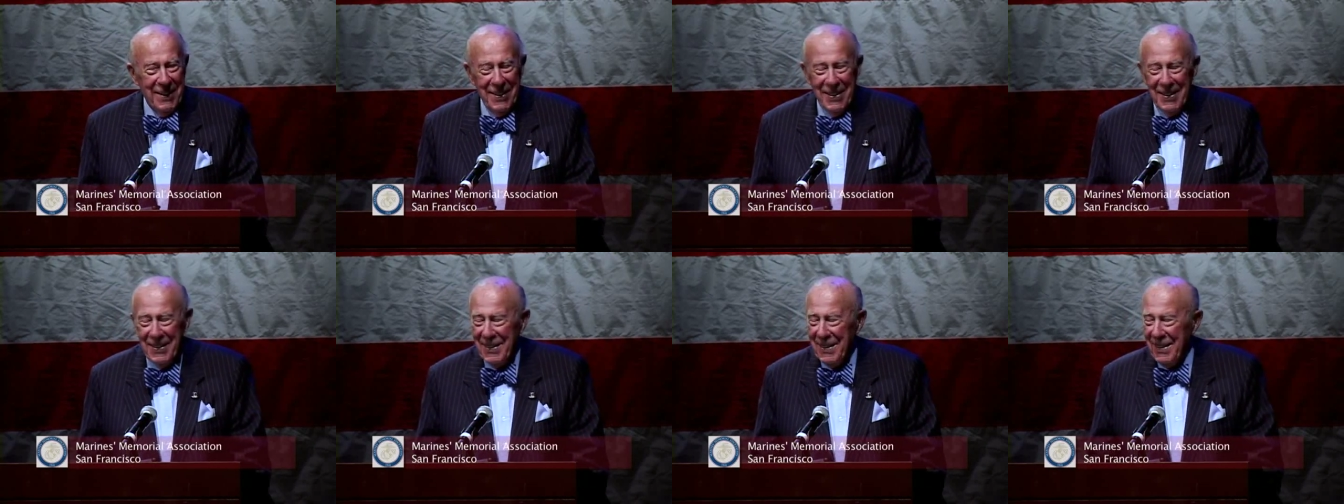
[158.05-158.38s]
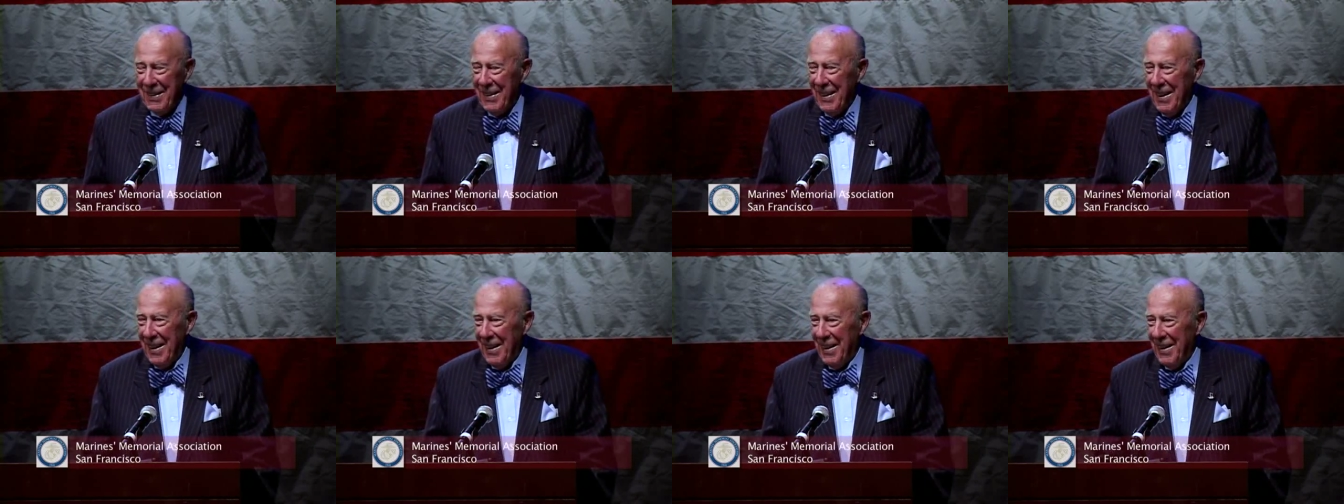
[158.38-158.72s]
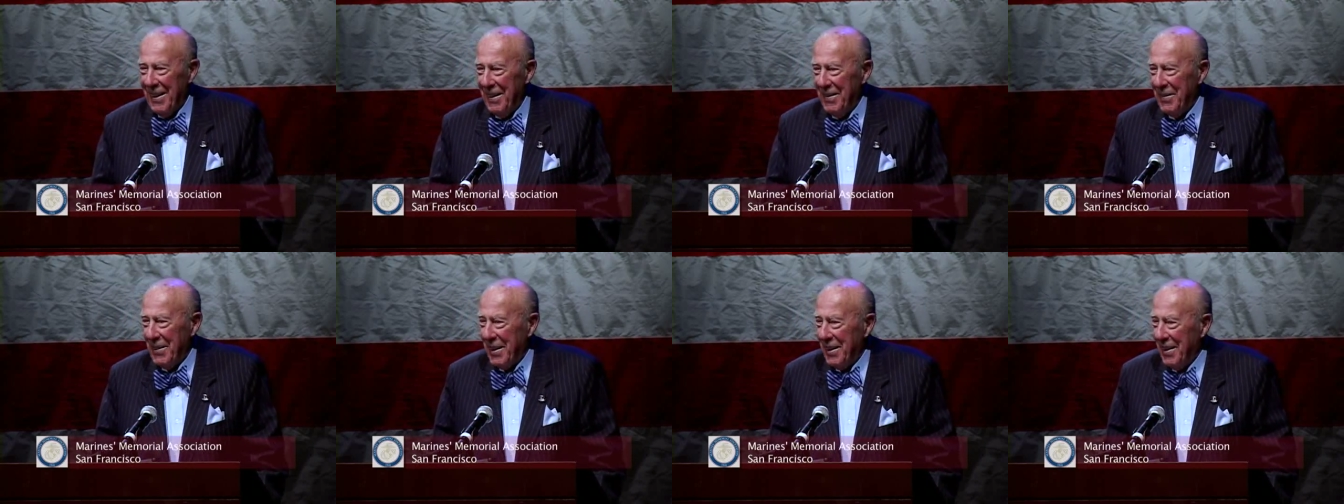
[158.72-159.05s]
you gotta
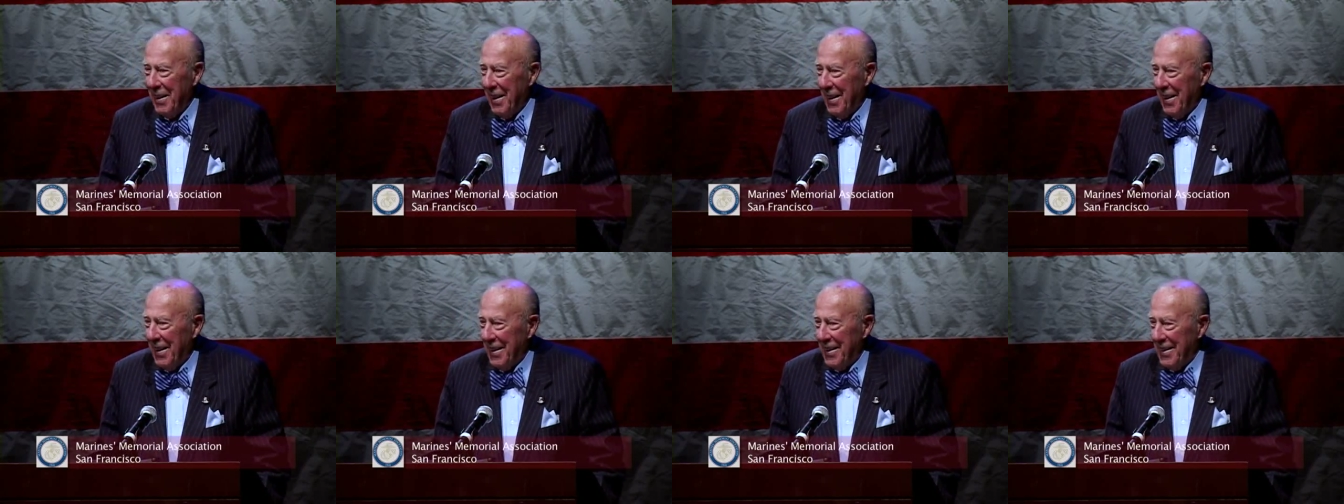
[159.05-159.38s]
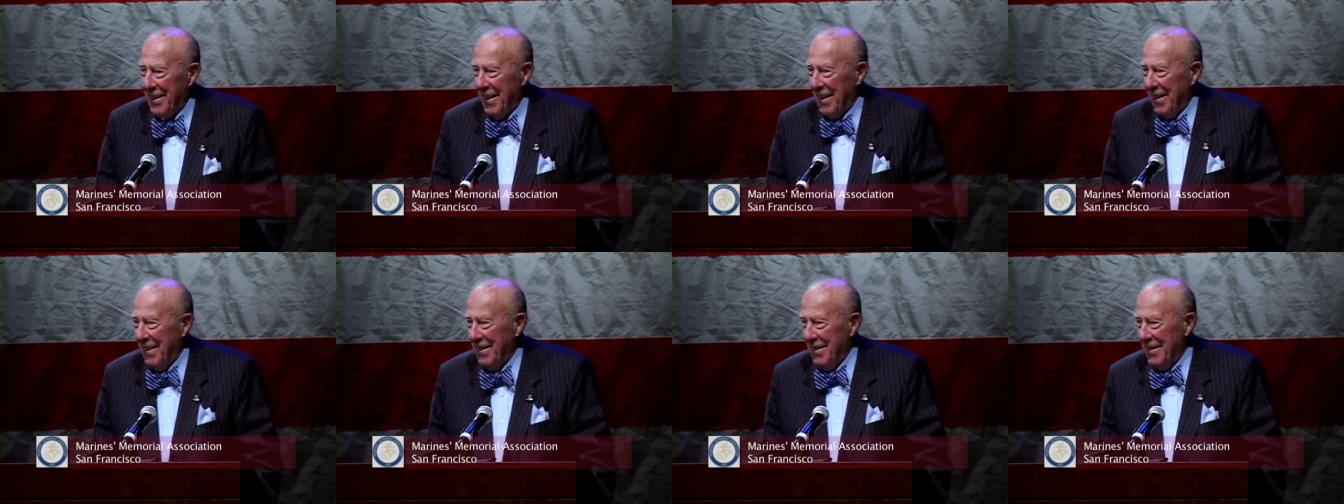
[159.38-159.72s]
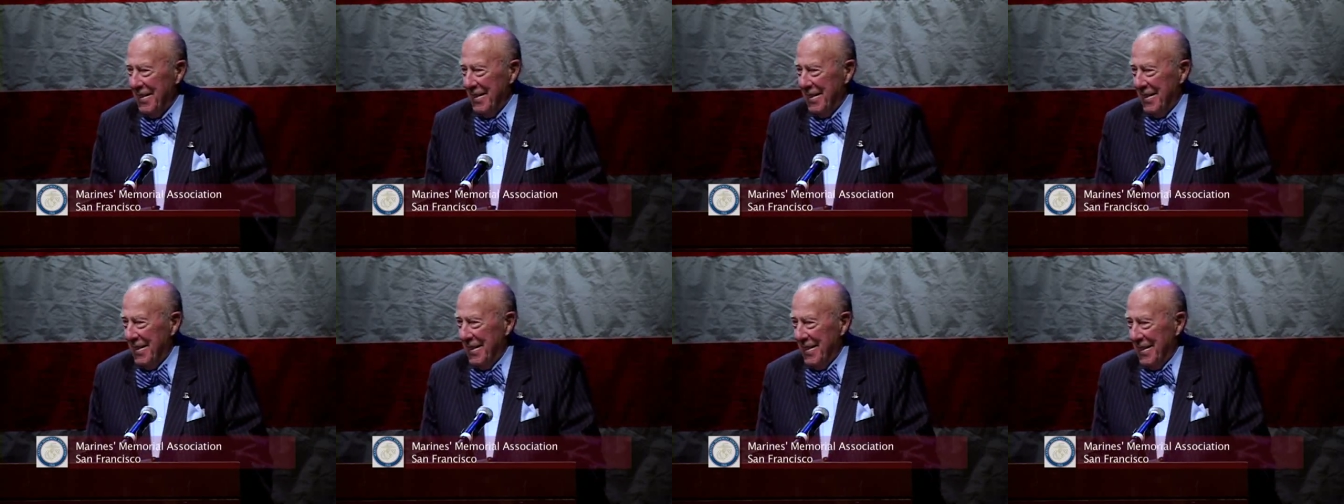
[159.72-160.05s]
love a guy like that,
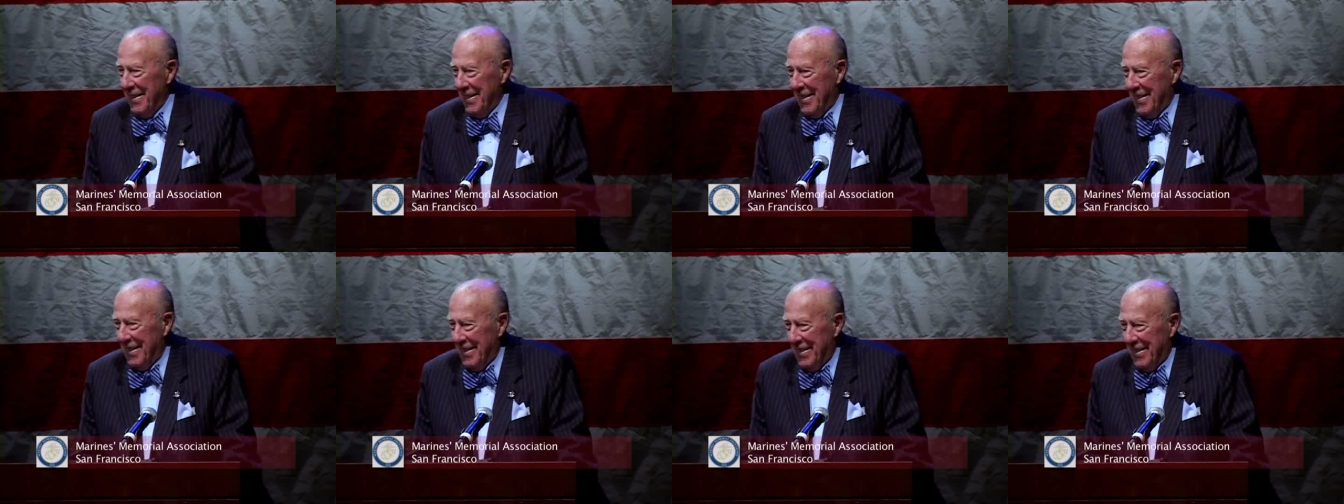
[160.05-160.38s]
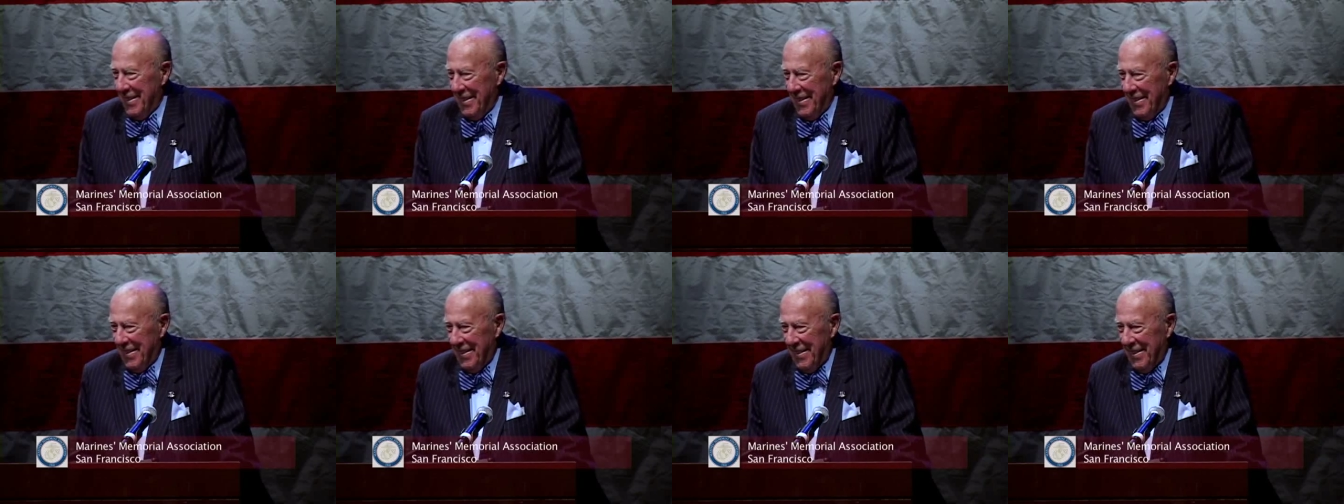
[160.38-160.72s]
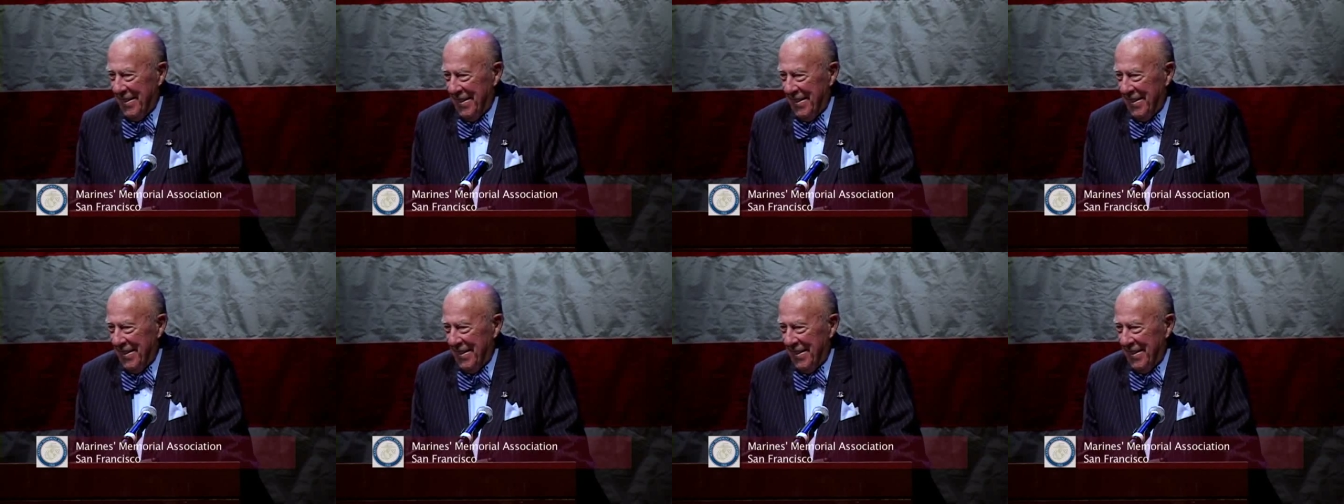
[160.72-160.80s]
huh?